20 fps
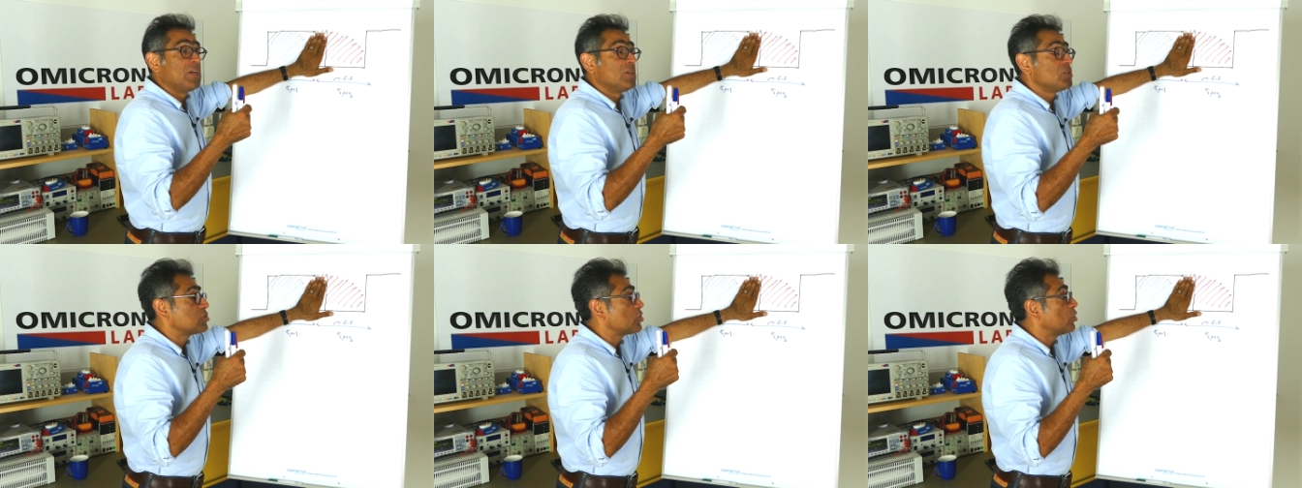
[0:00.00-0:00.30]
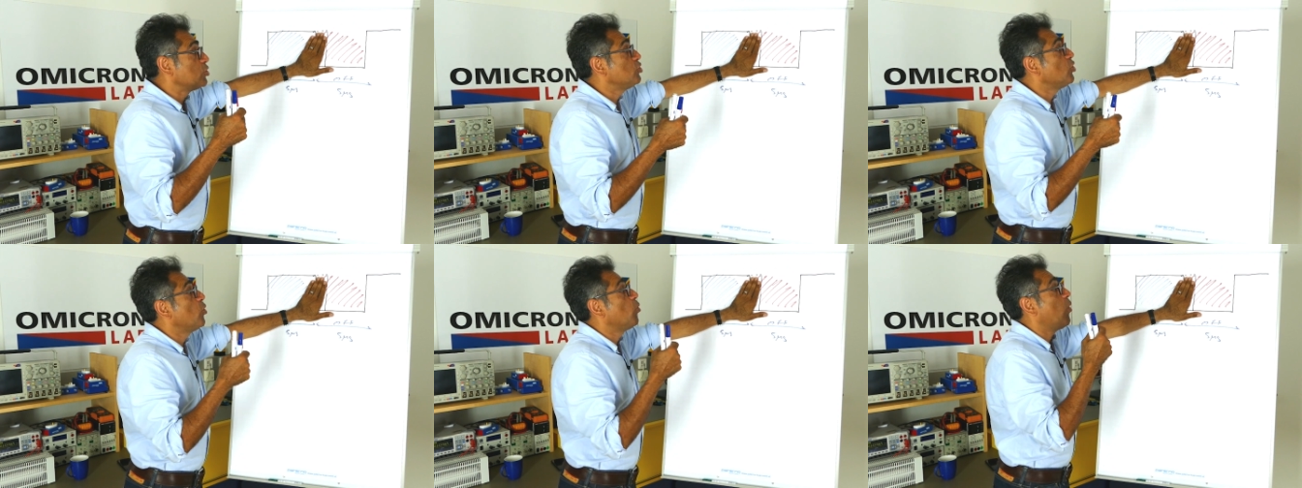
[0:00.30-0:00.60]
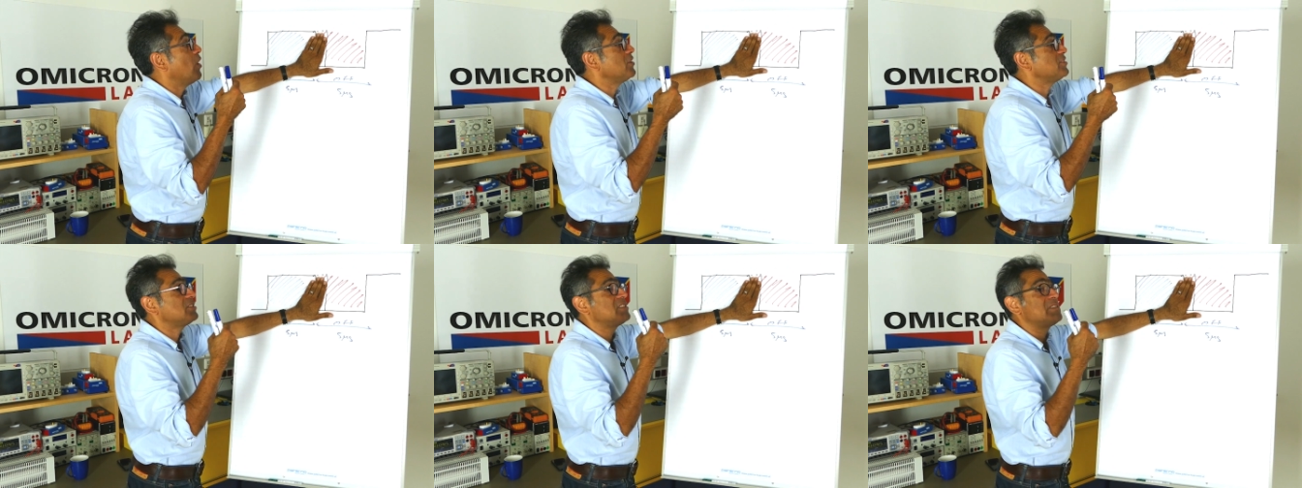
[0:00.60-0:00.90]
So you
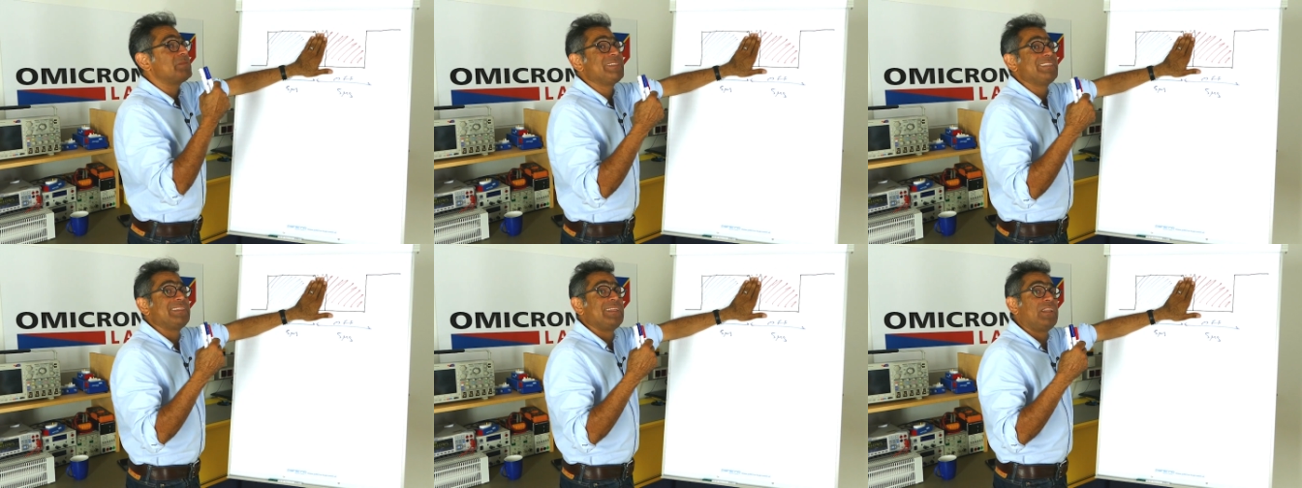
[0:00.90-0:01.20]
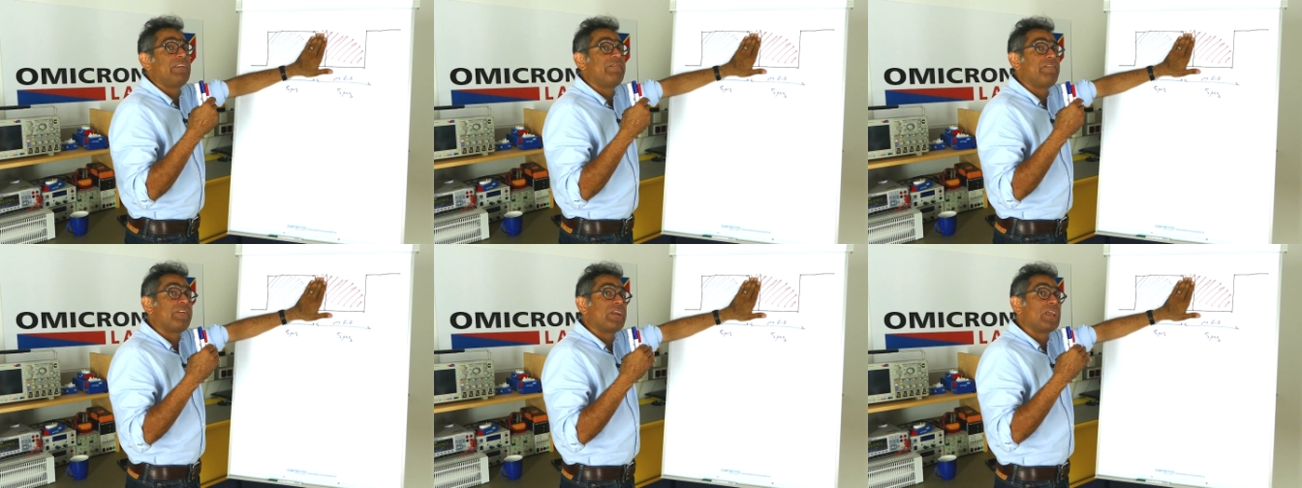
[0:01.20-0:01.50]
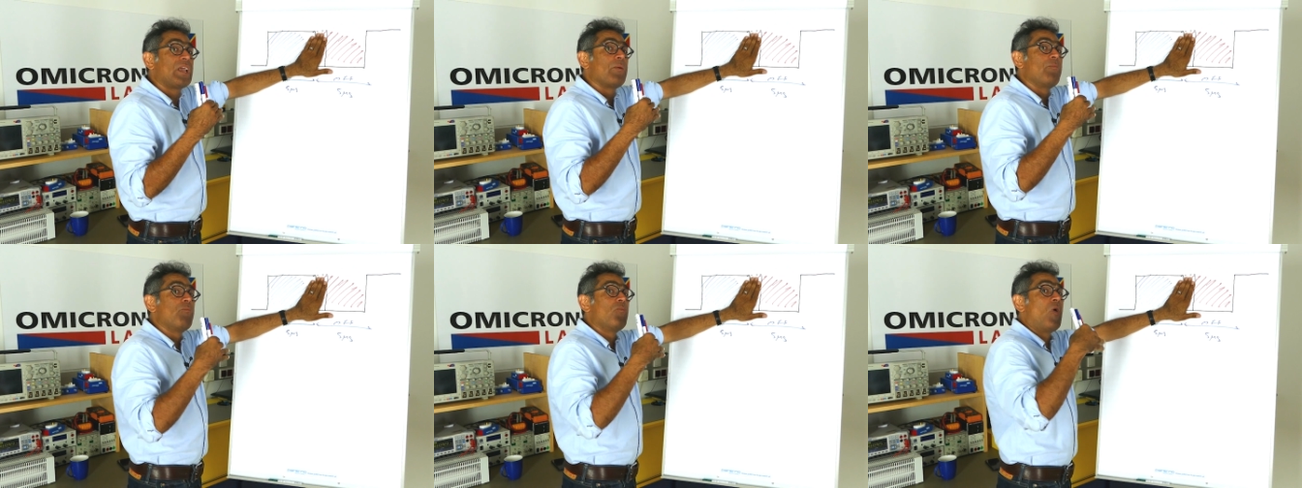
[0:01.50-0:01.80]
want to be
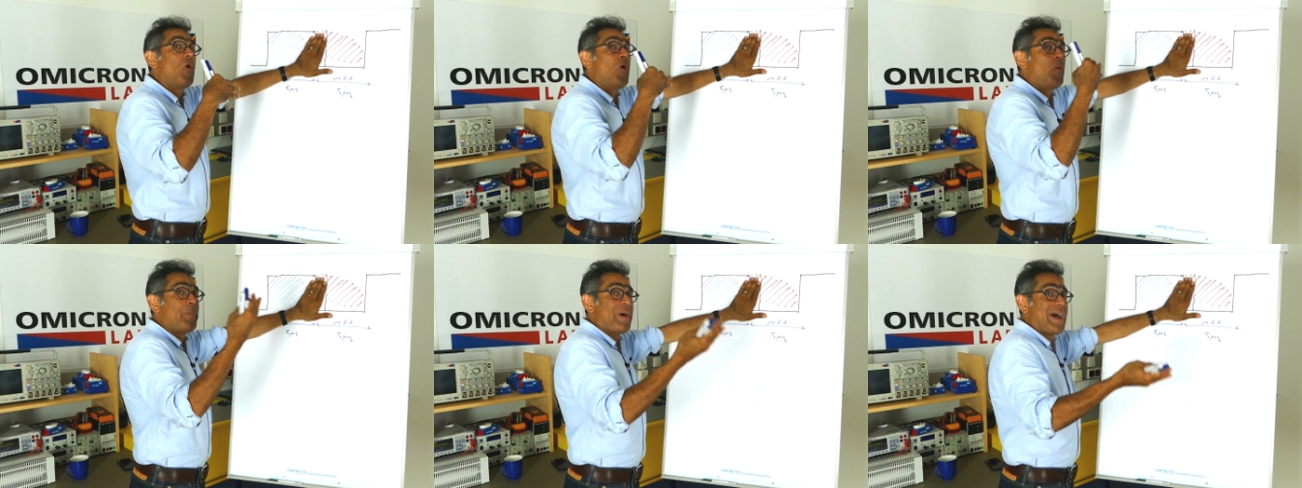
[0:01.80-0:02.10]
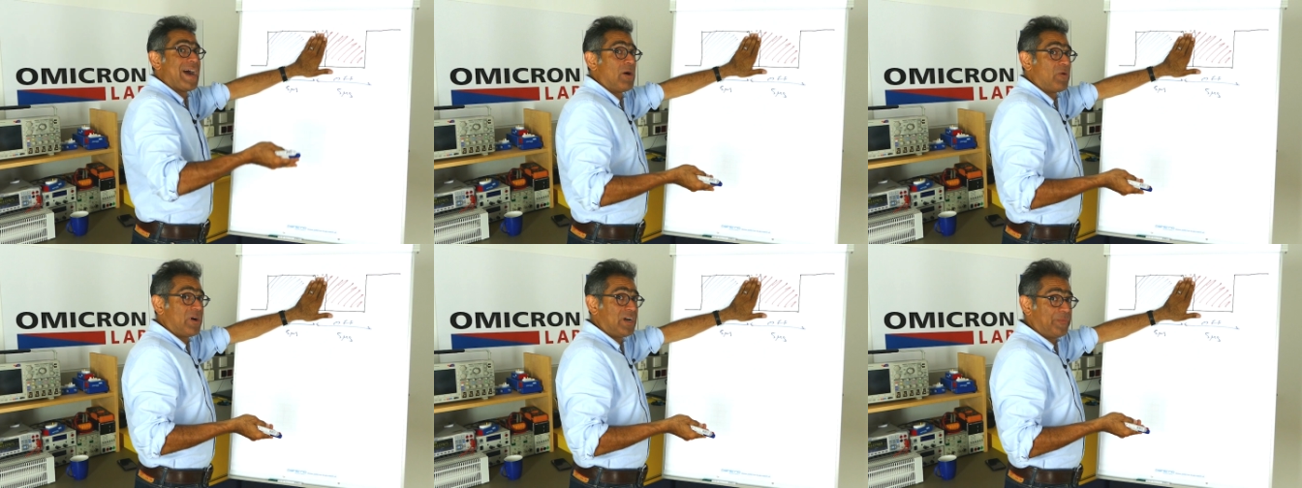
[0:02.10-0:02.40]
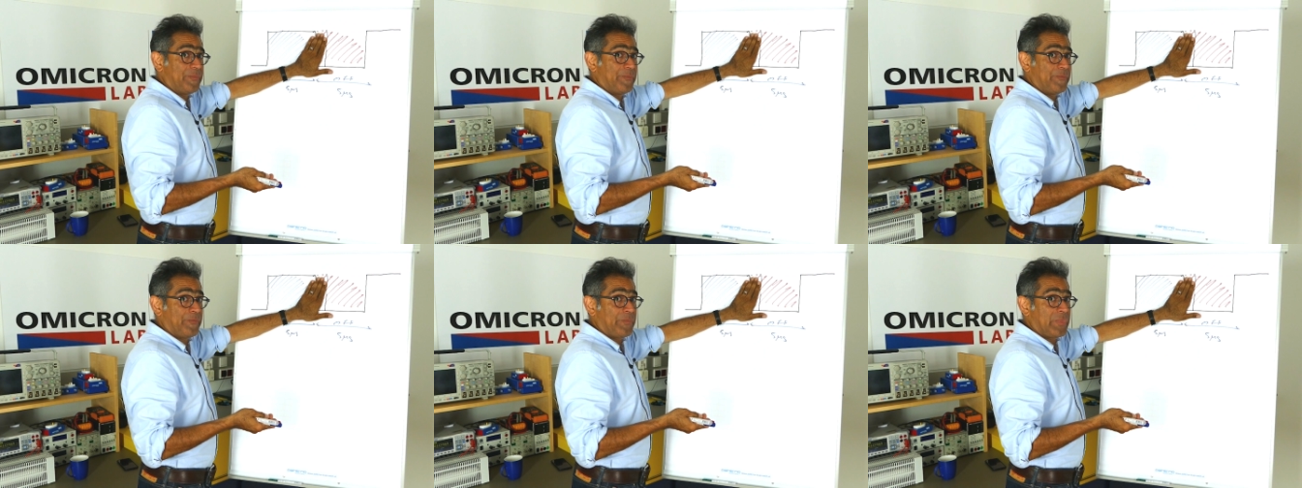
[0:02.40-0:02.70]
delivering more
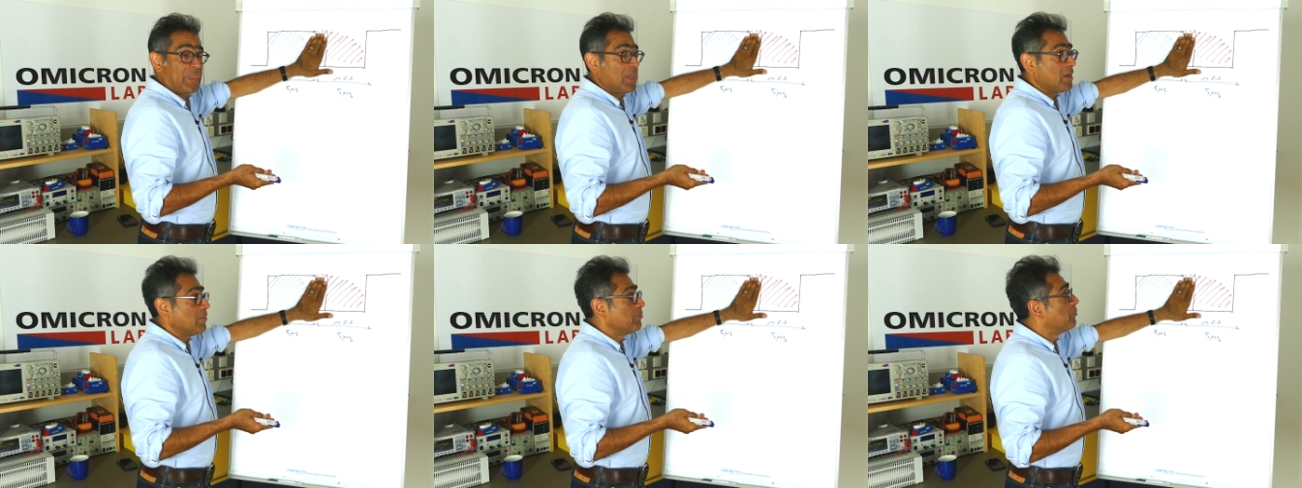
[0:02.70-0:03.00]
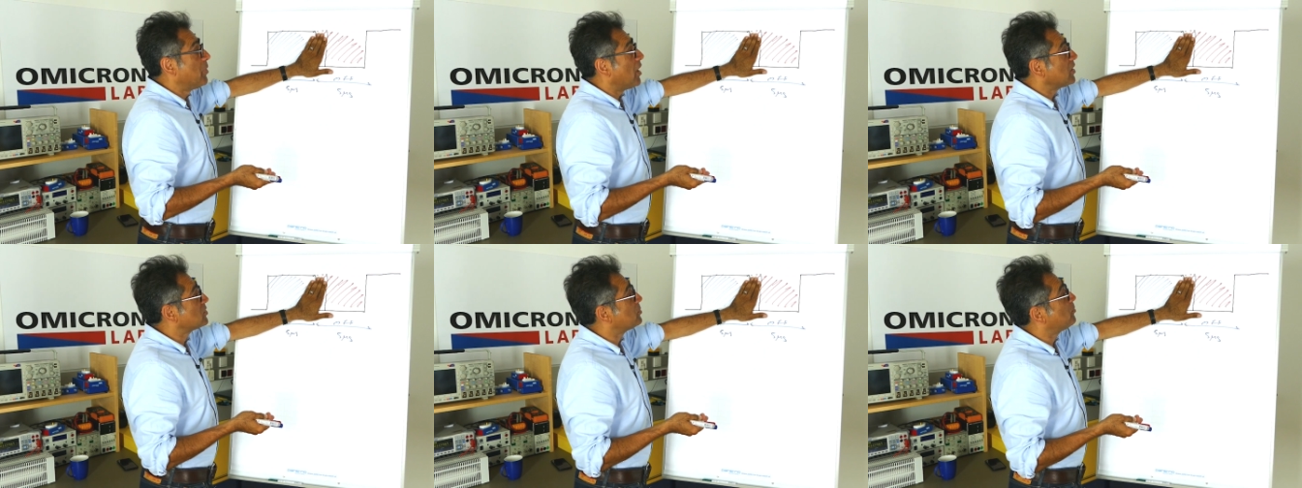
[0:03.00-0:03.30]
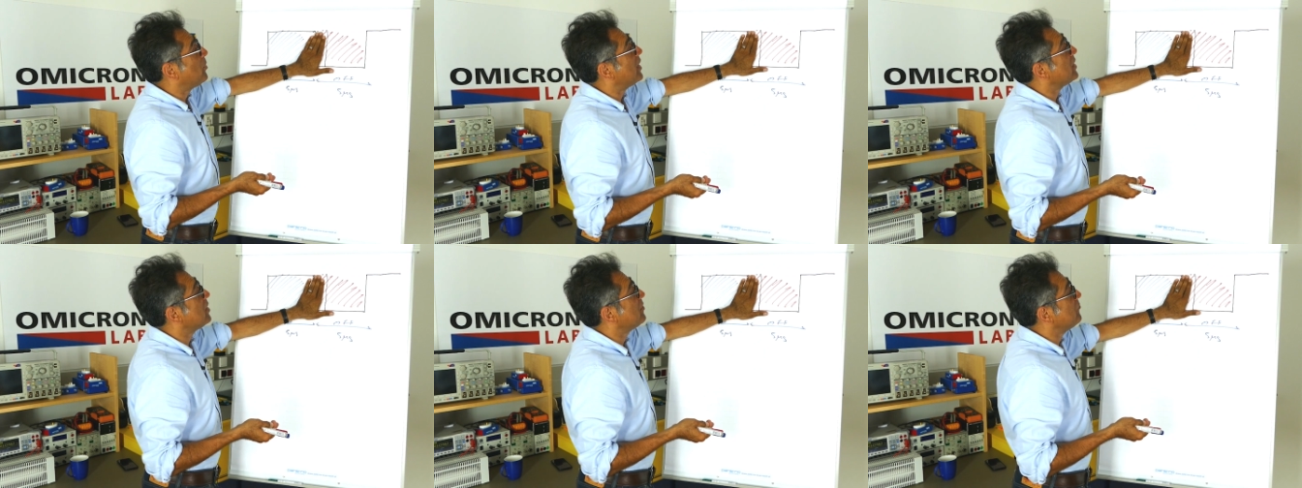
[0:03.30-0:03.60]
power,
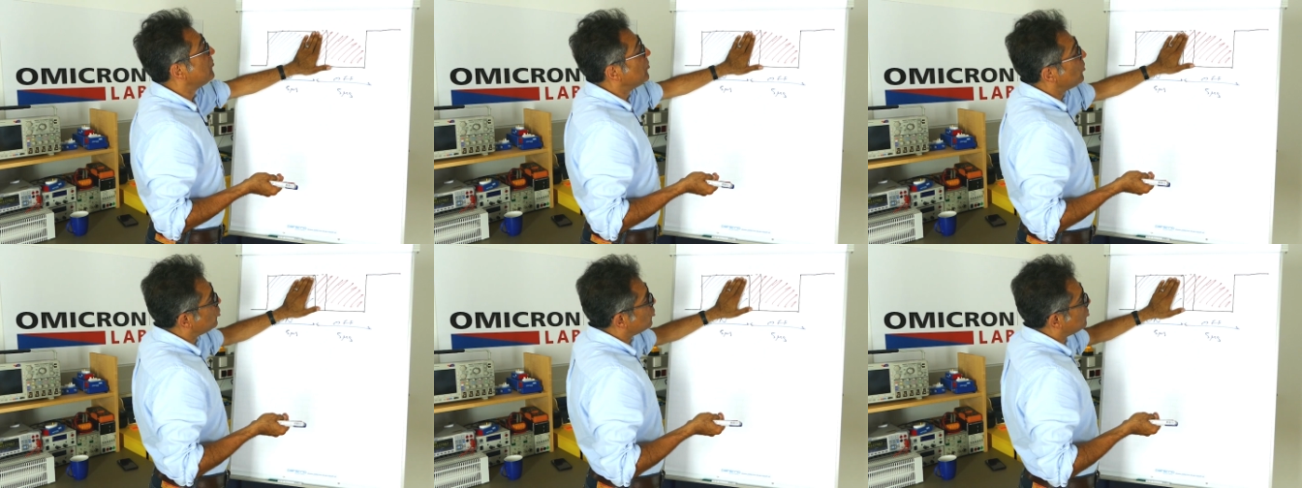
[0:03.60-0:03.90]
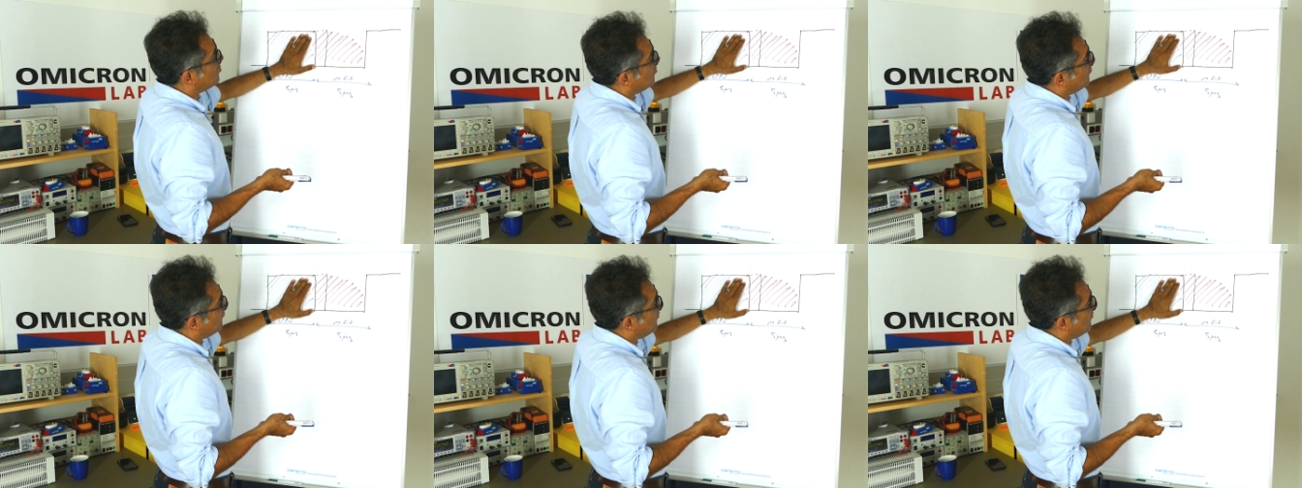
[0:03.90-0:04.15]
but by the virtue of the